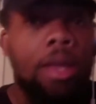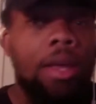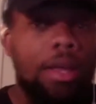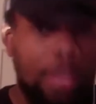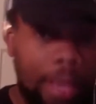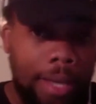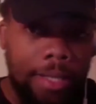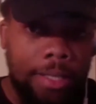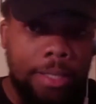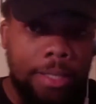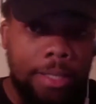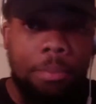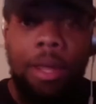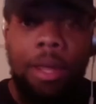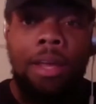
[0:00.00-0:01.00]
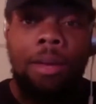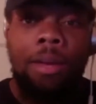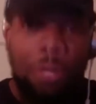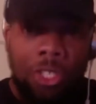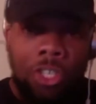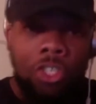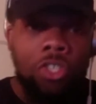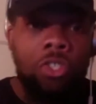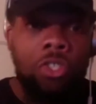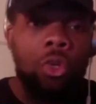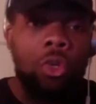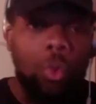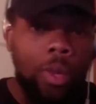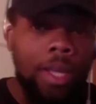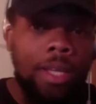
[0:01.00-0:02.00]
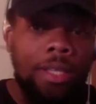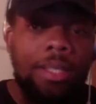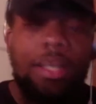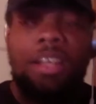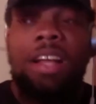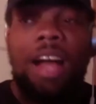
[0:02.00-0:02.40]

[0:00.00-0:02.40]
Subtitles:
Yes, but in a position to win?